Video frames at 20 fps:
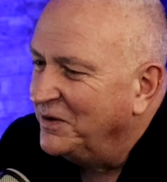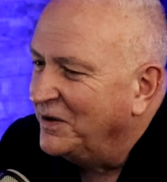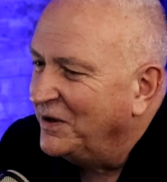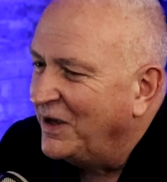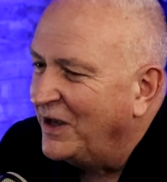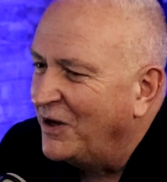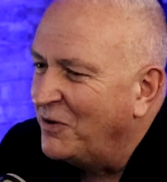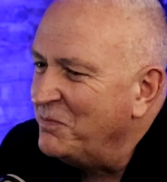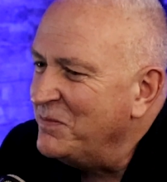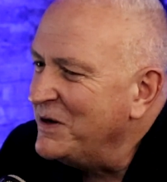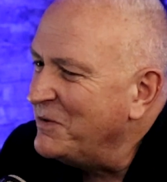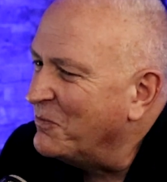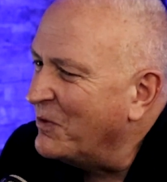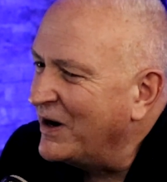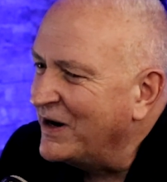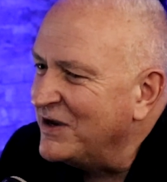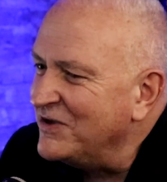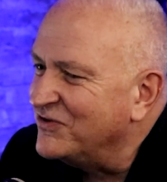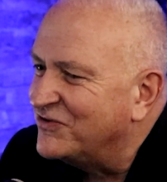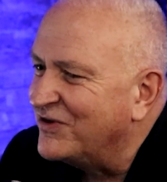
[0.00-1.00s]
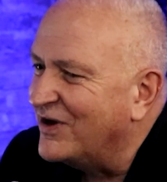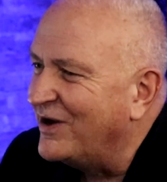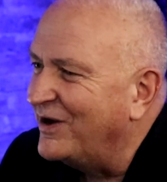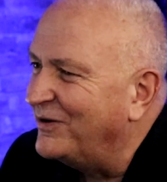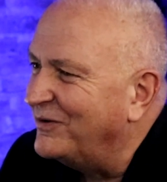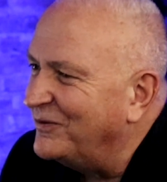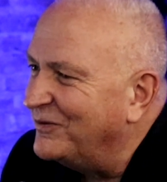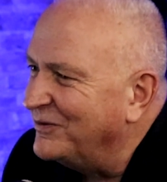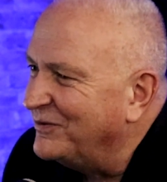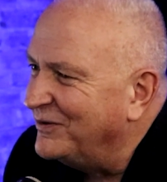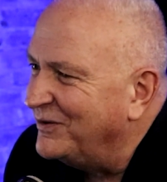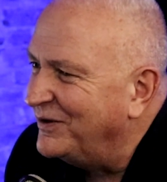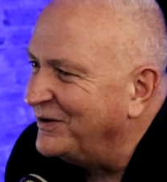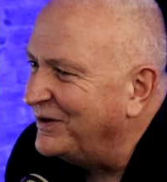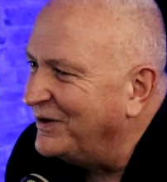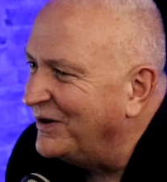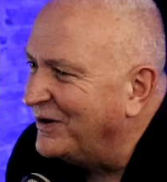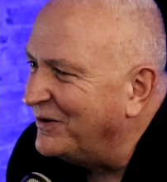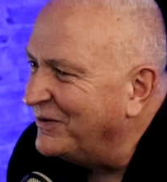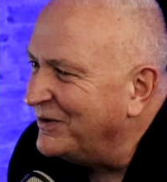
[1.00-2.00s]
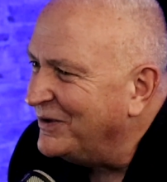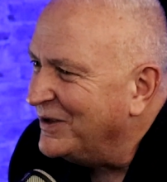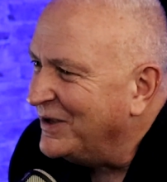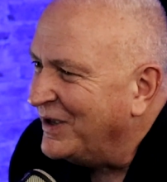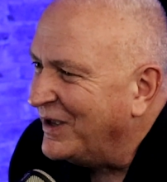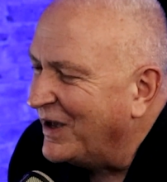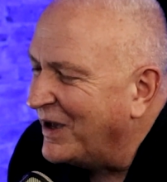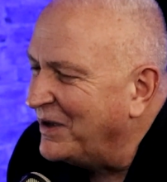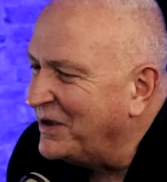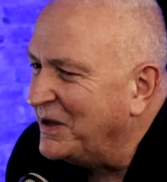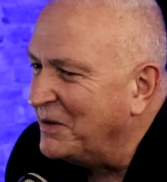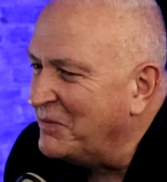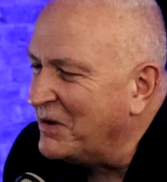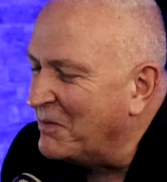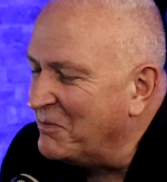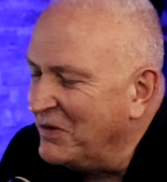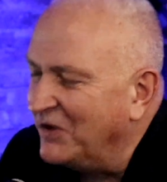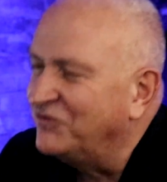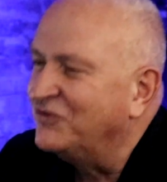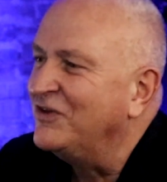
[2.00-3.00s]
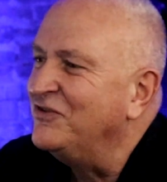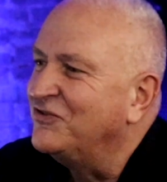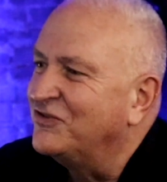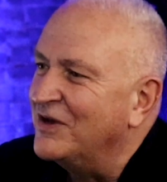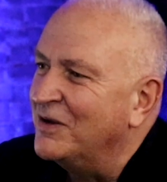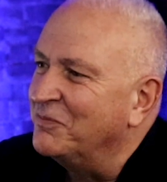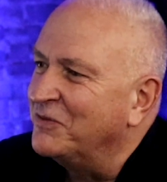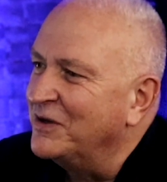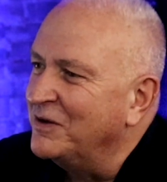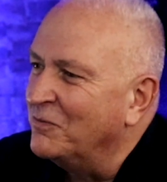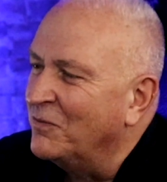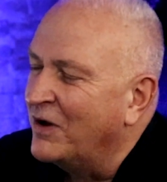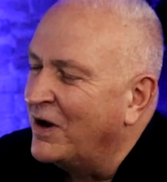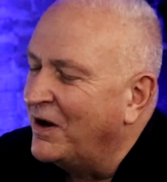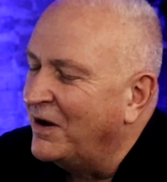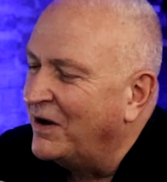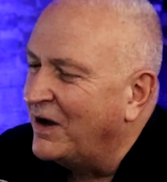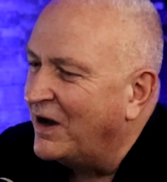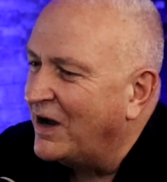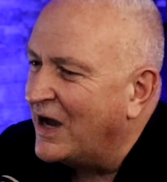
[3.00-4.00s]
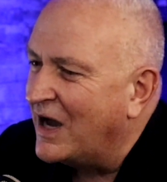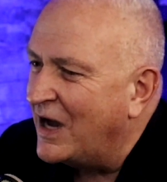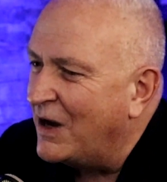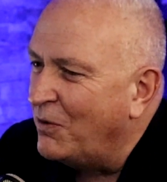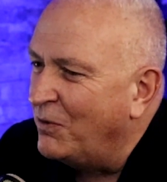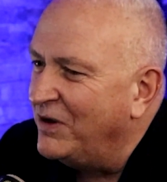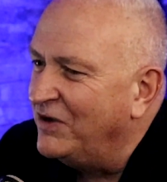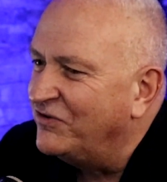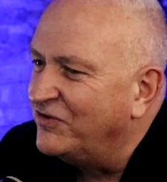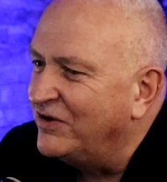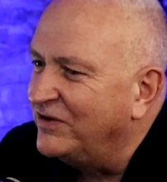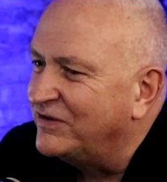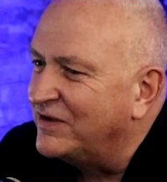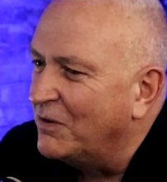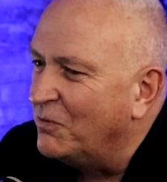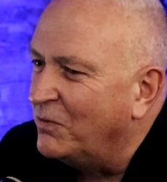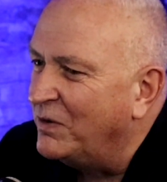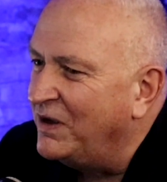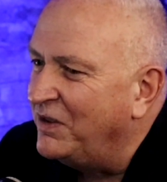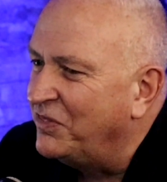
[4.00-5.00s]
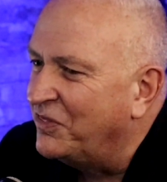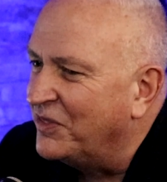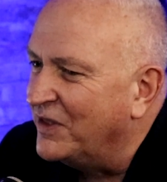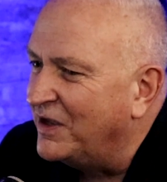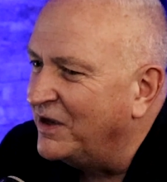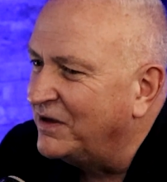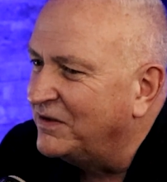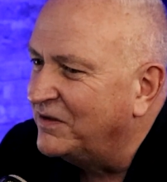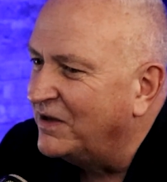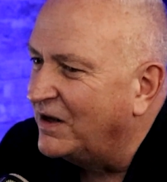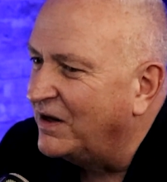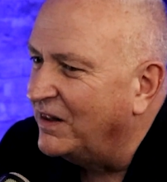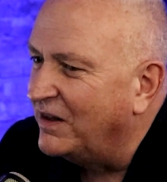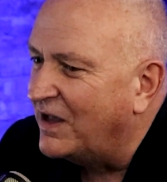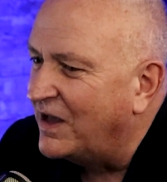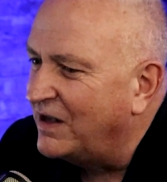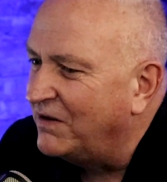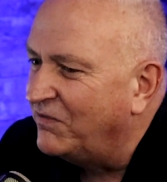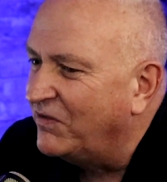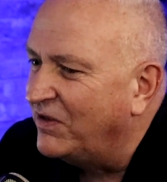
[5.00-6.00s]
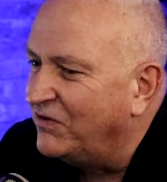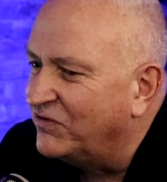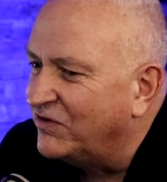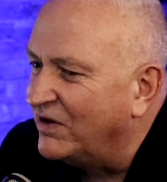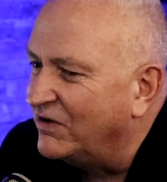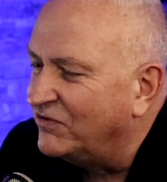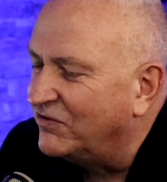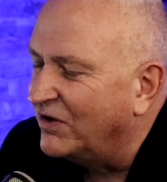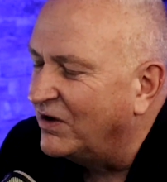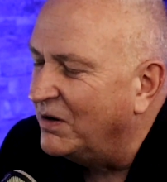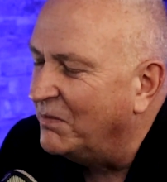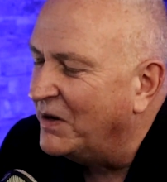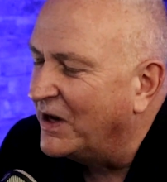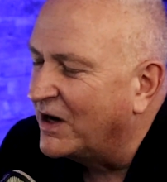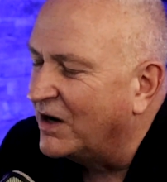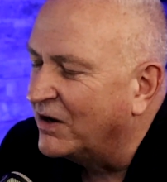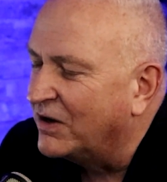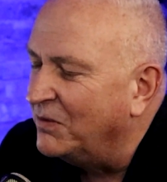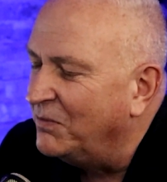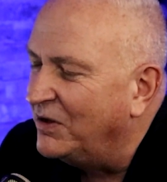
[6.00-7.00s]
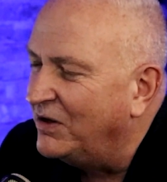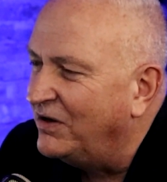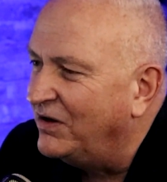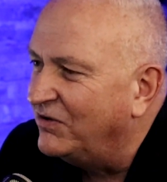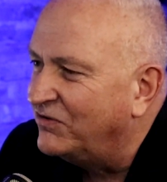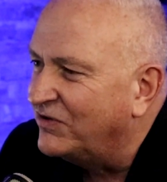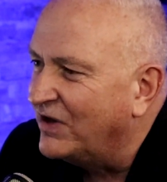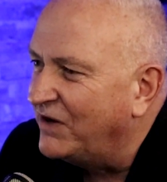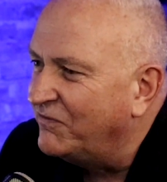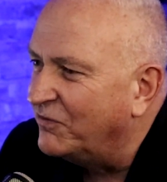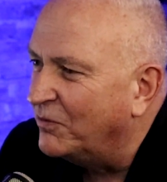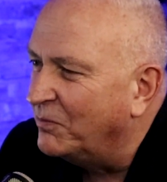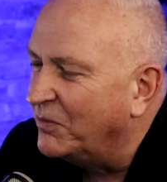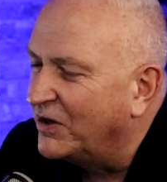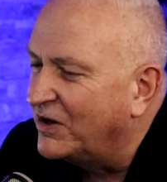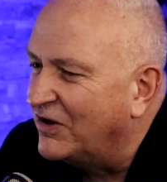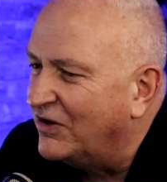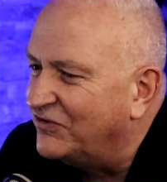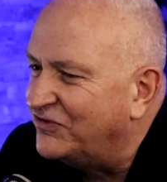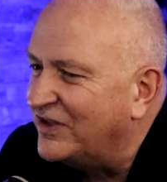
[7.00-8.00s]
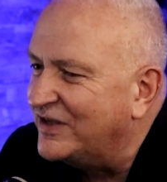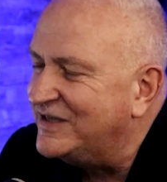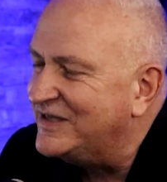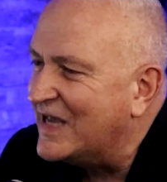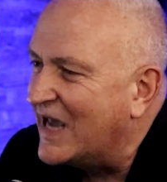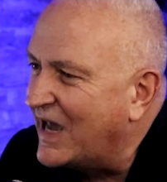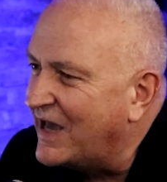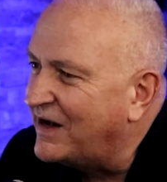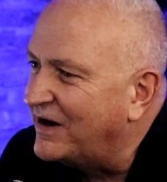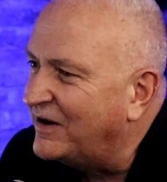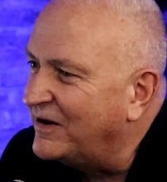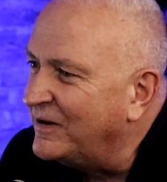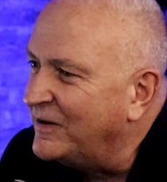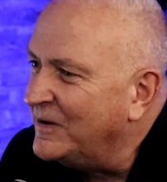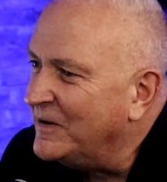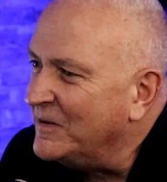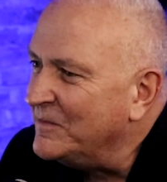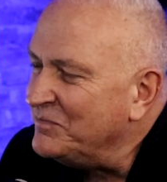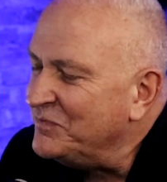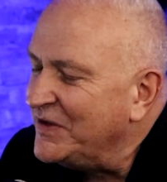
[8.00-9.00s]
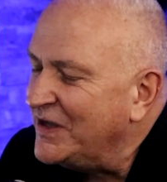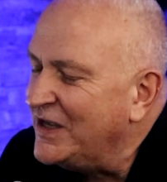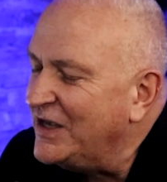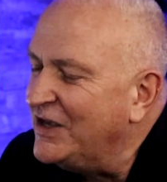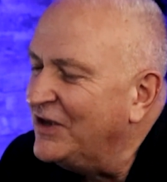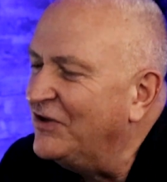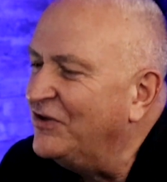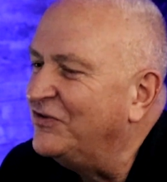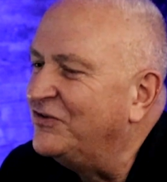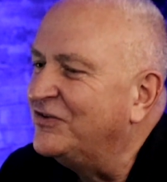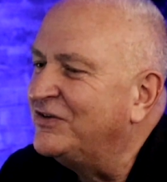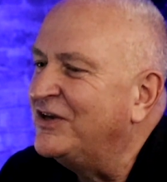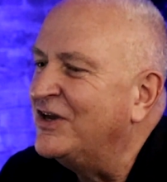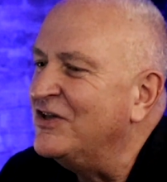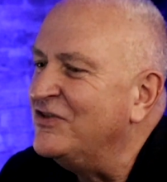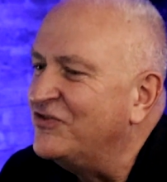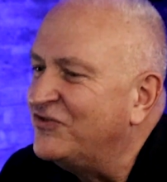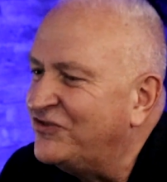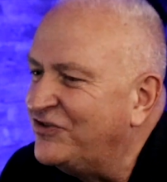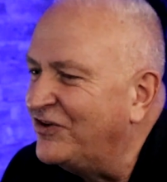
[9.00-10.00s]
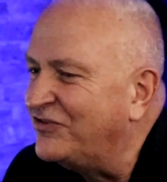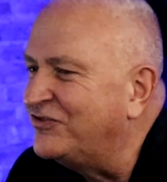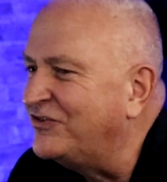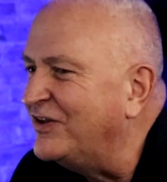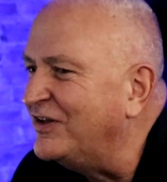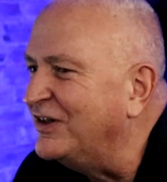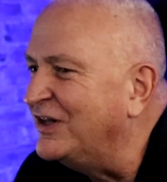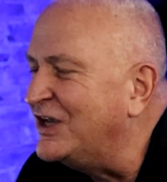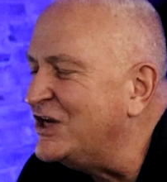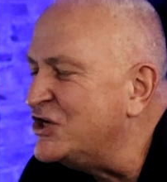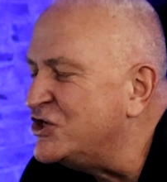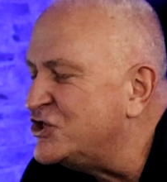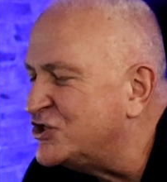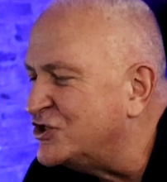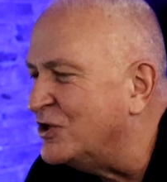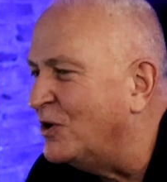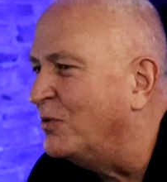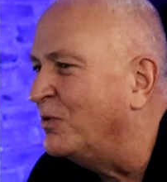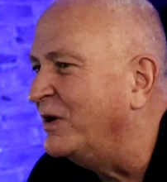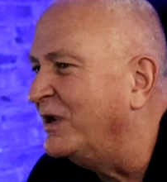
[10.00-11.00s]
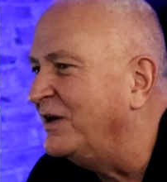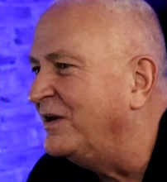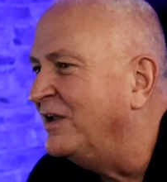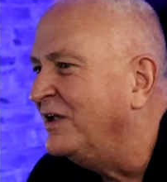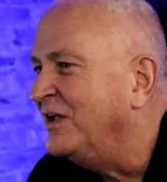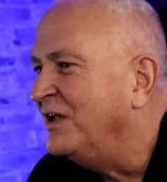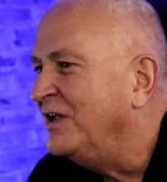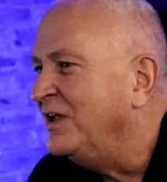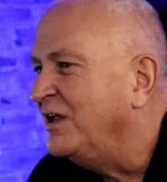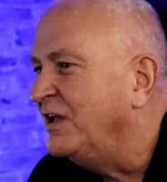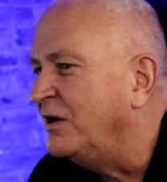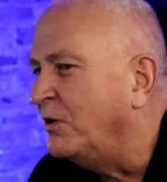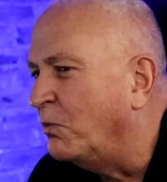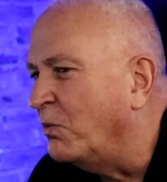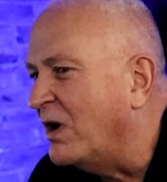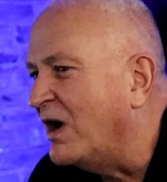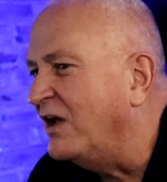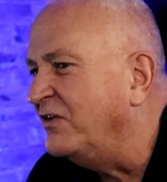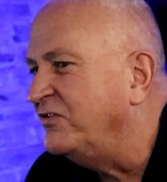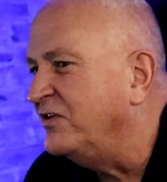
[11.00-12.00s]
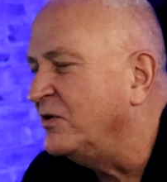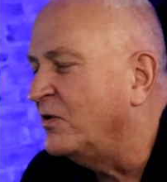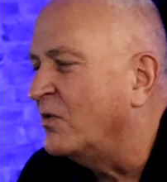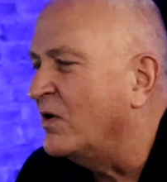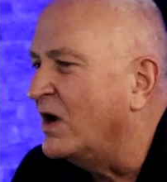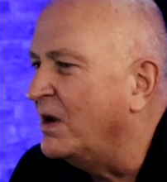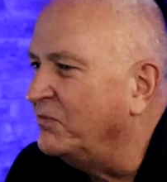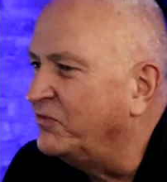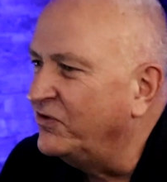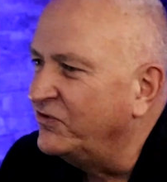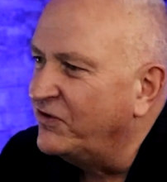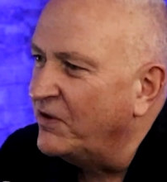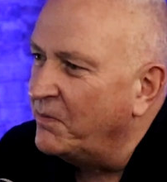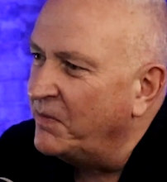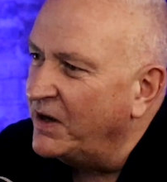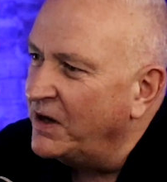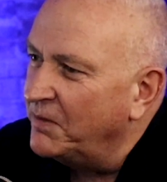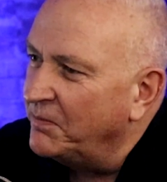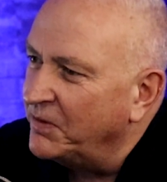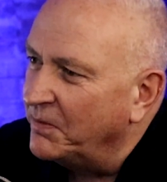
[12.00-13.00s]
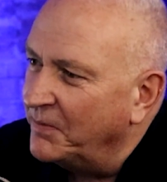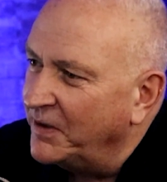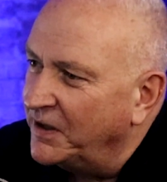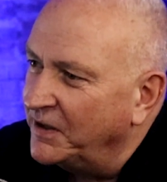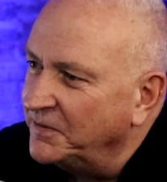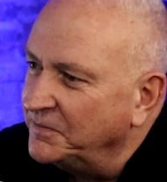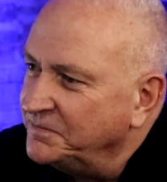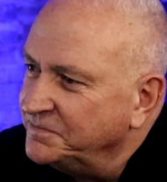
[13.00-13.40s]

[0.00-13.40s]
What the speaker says: Help me reconcile. Am I missing something? How is it that we think that a lot of these things are going to make our community safer? Because the data is consistently showing in a rise in crime since they've been implemented.